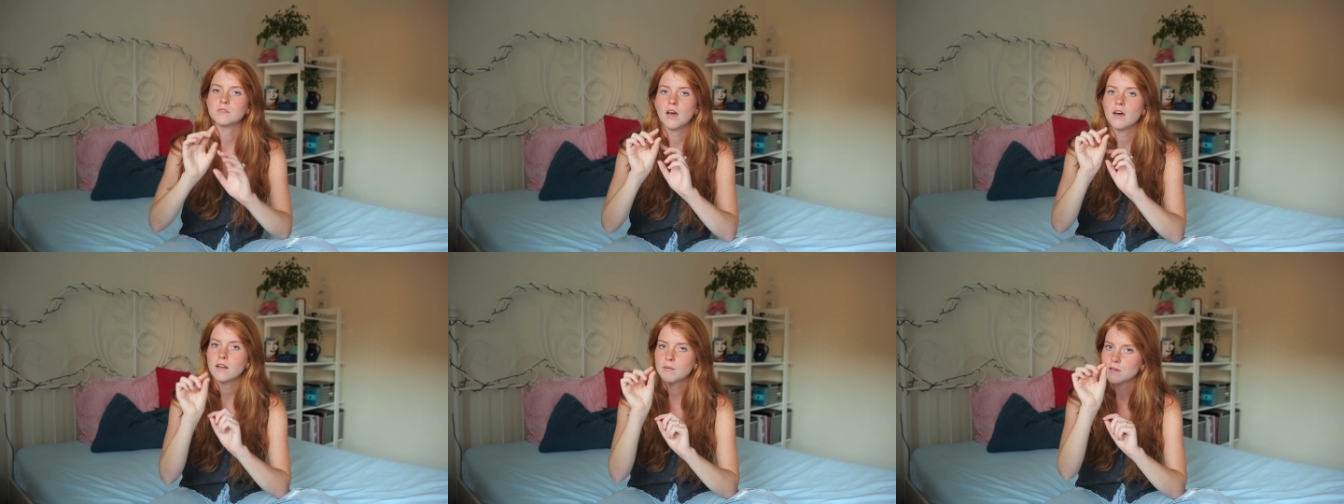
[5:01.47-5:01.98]
I'm
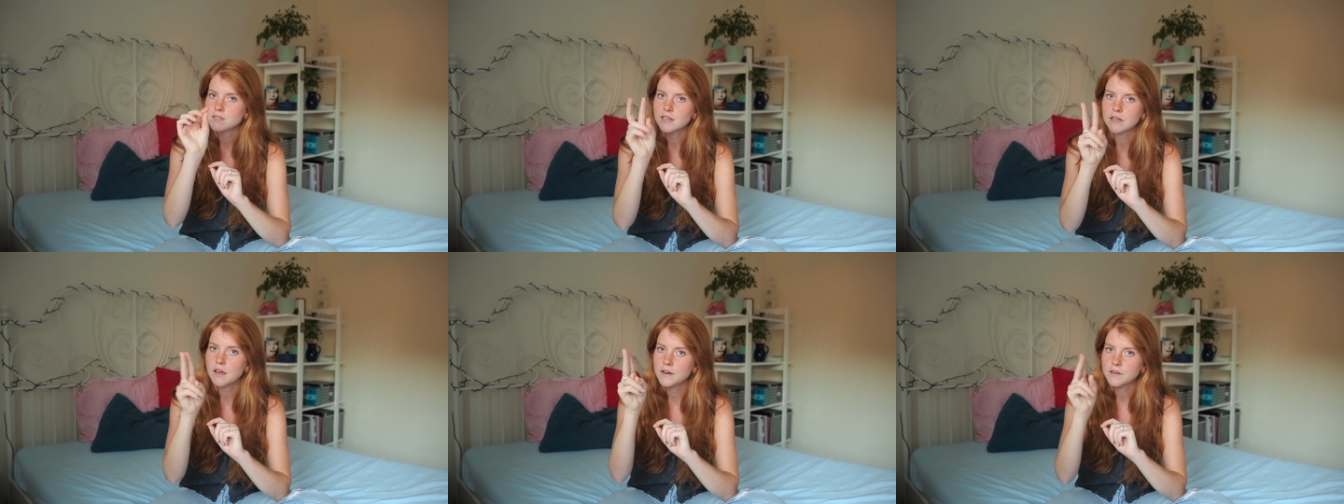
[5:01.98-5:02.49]
not
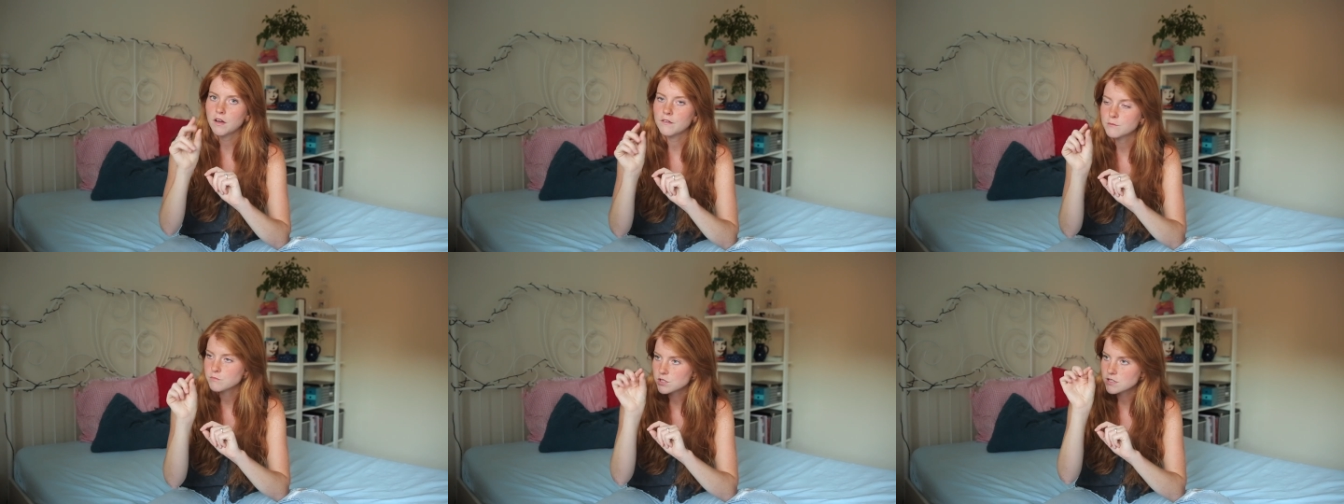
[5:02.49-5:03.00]
saying cut it
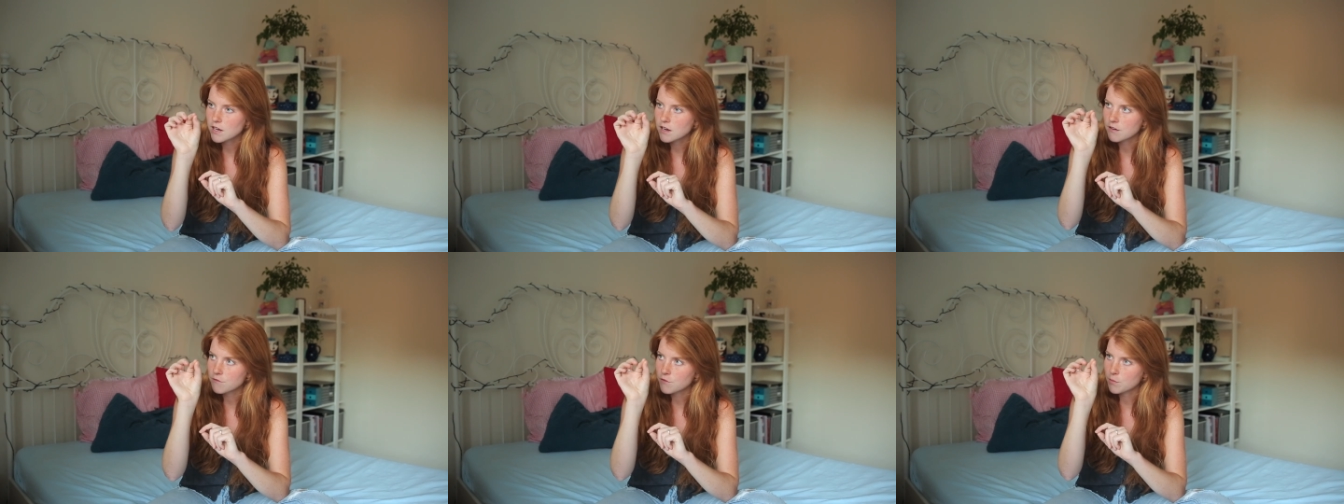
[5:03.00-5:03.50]
off, I'm just
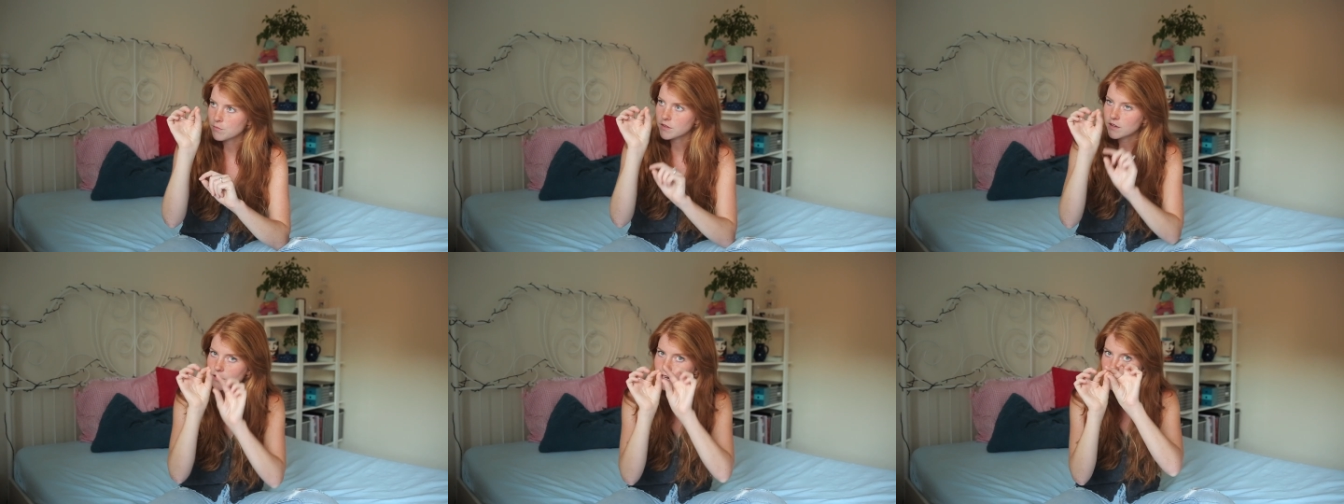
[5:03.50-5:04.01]
saying from the